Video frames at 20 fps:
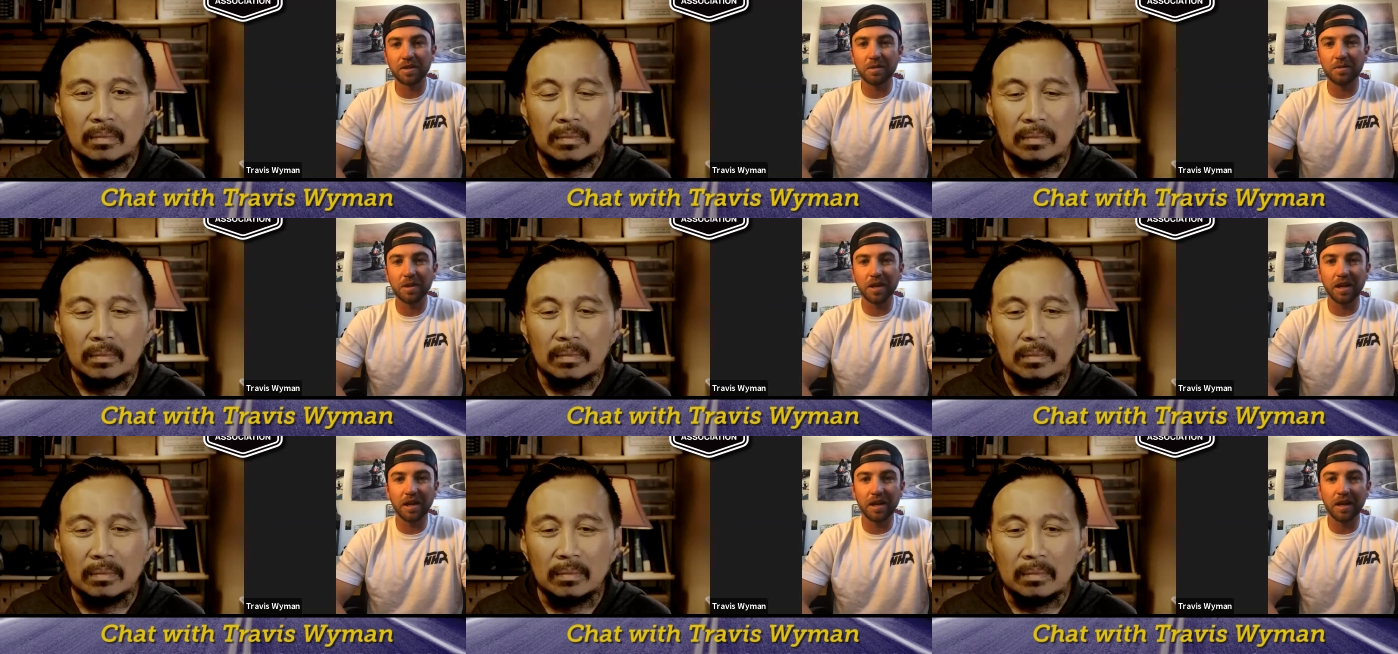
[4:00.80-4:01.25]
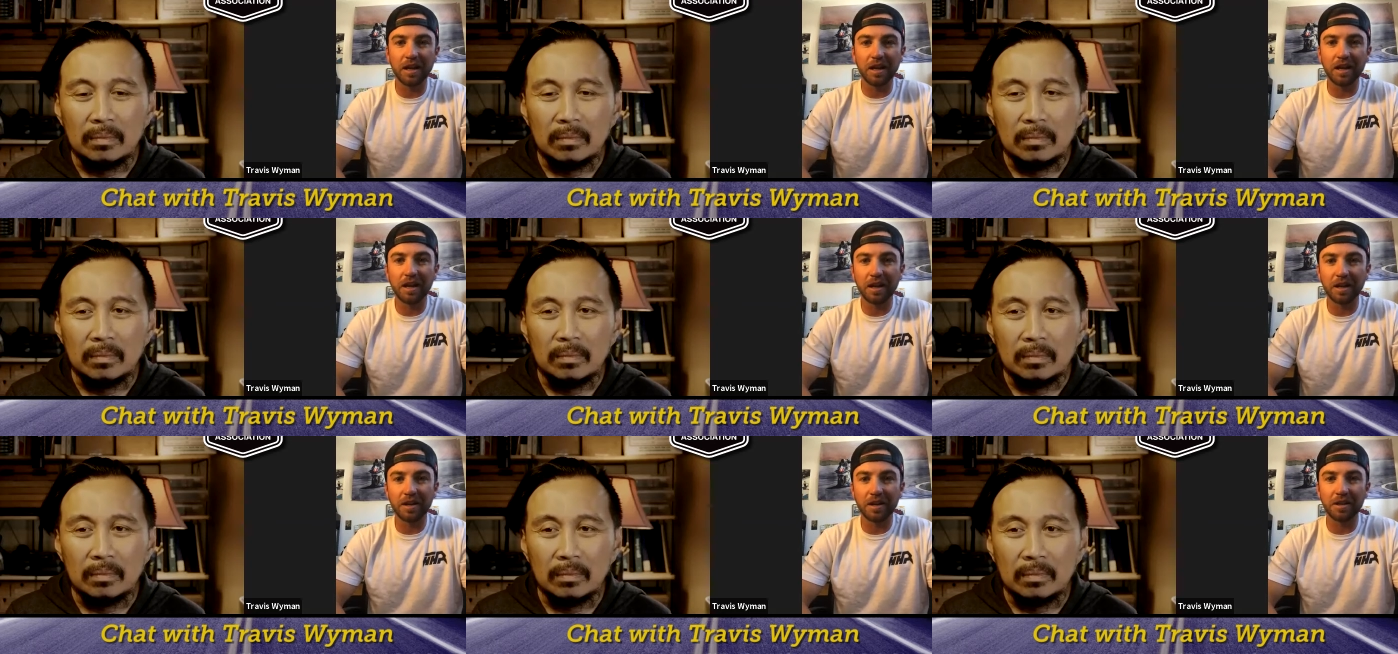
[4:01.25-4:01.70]
Speaker 1: in the
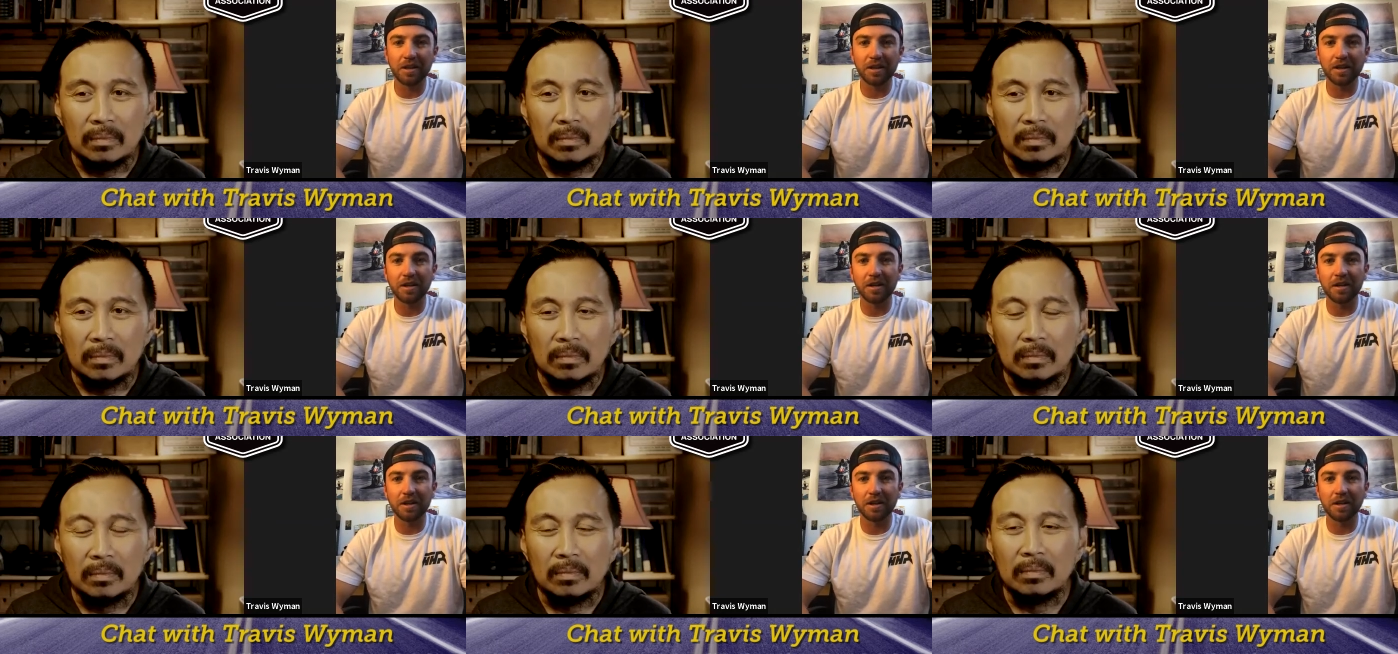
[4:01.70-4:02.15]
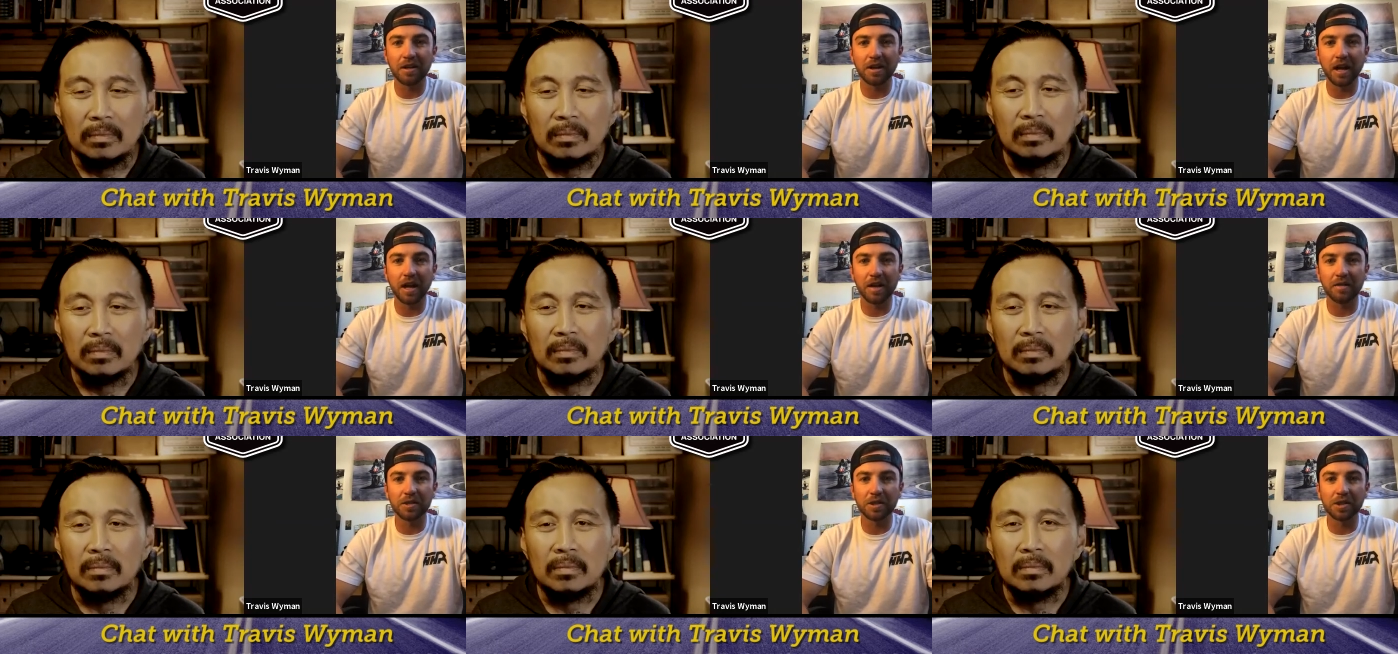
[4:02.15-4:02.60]
beginning, I could
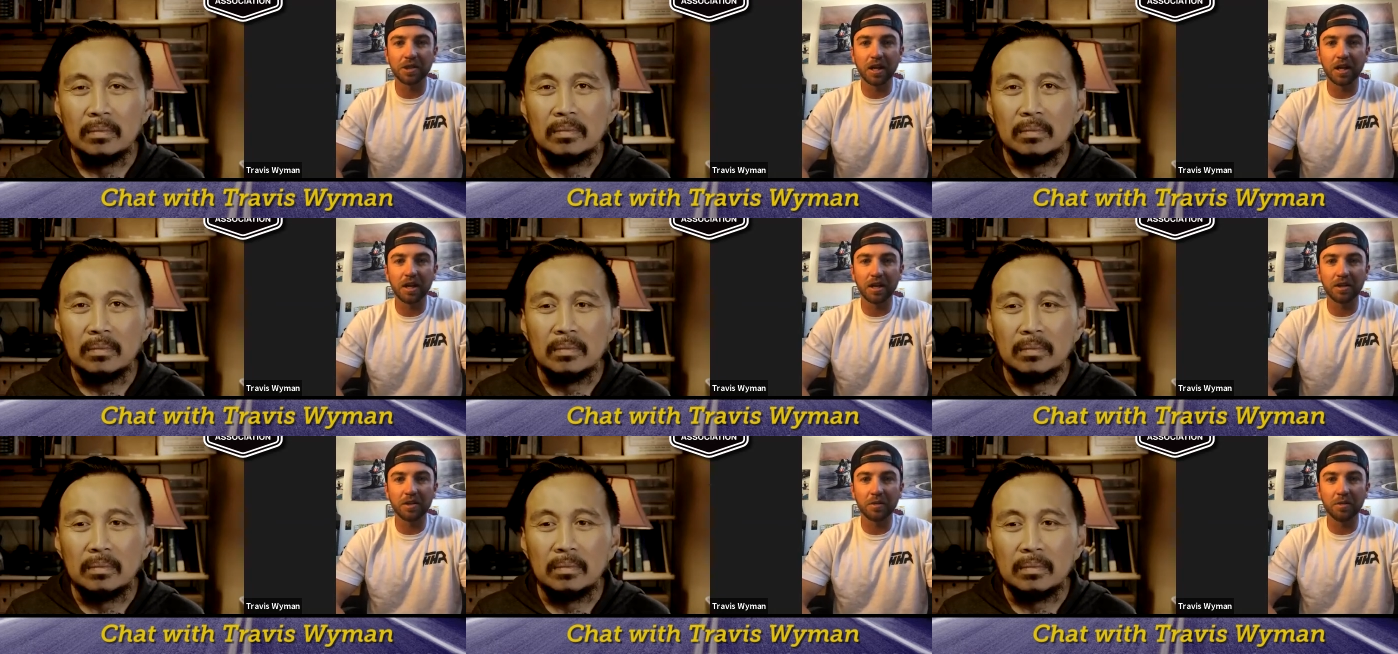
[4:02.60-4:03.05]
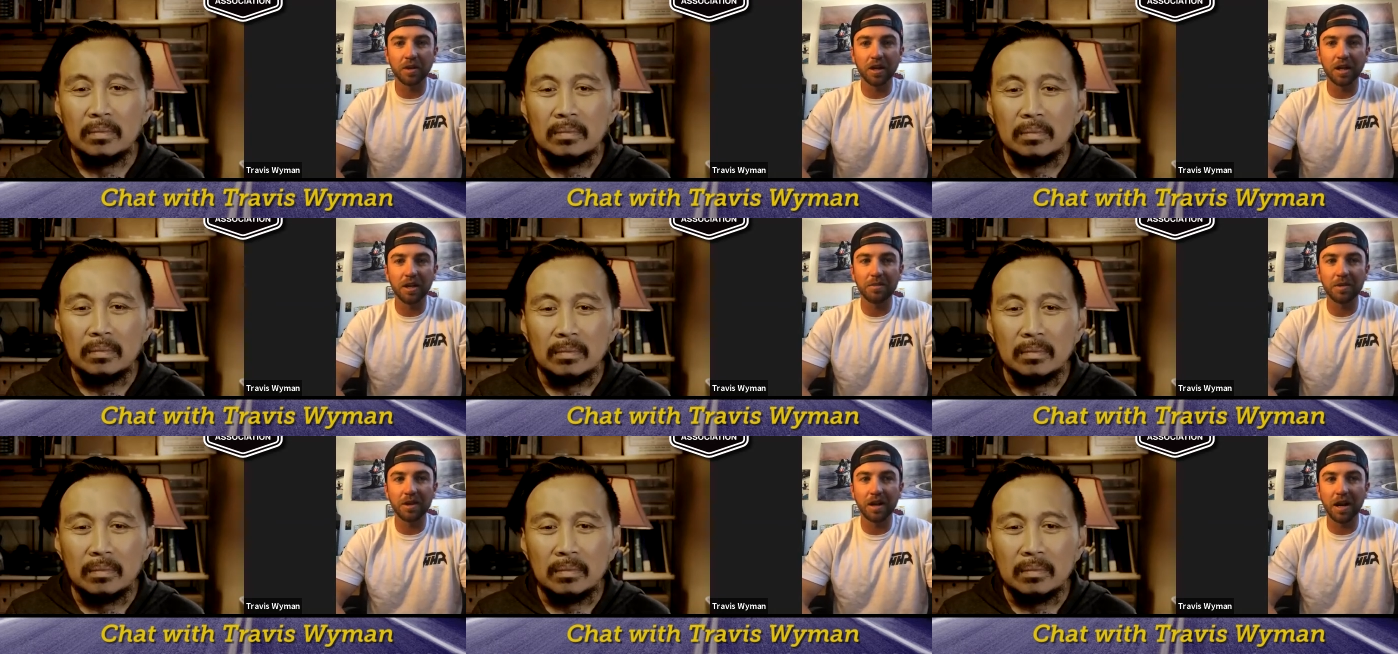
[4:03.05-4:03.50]
have a shot at the
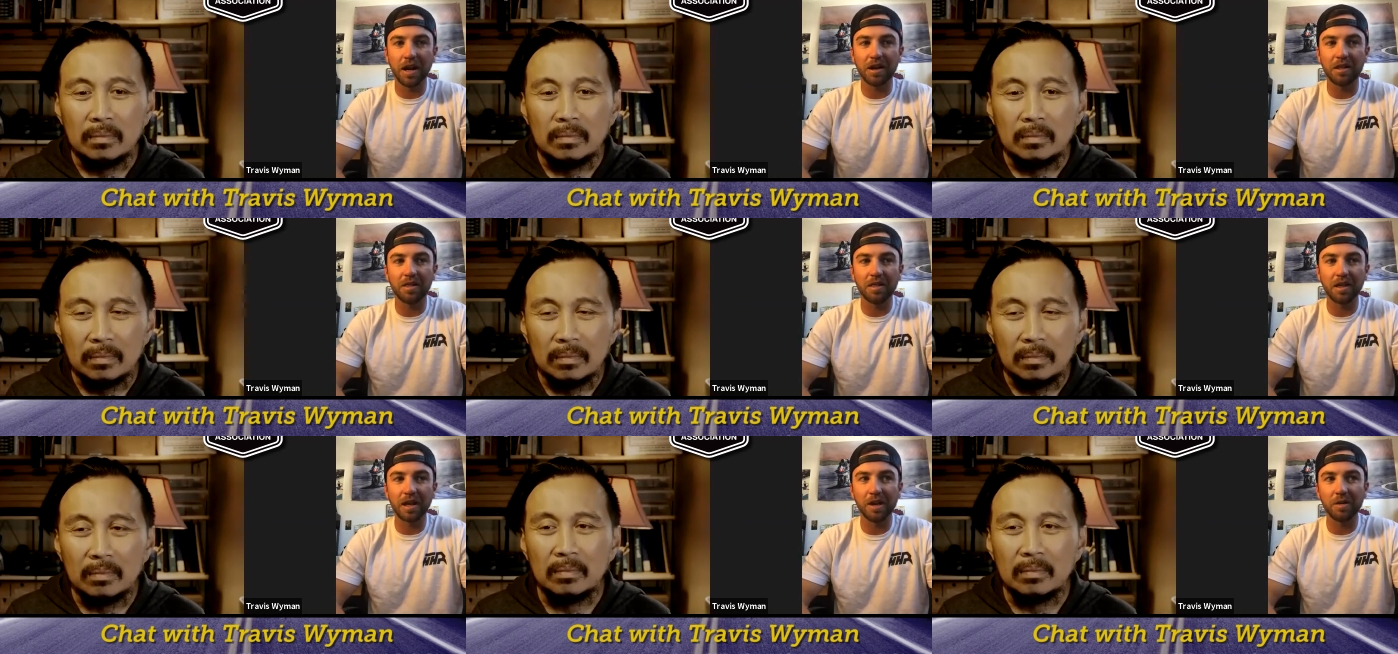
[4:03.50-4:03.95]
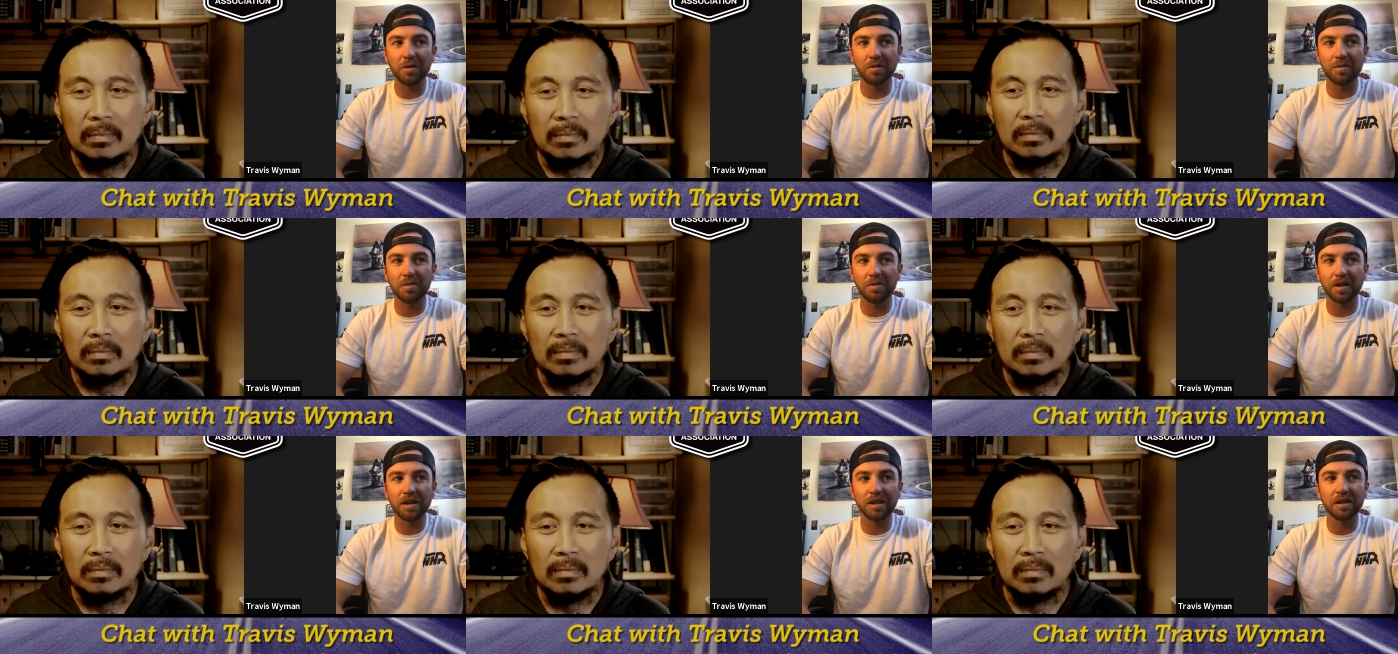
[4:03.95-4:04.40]
win, but I didn't think it would
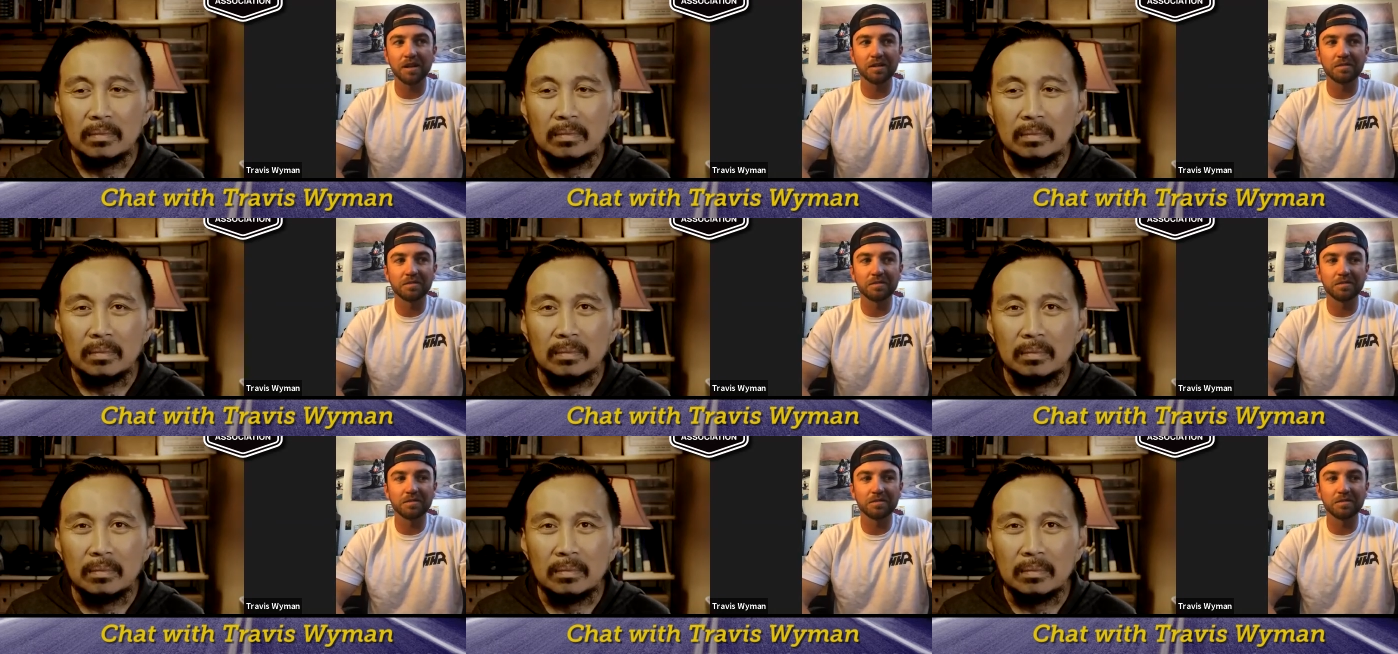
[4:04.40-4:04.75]
be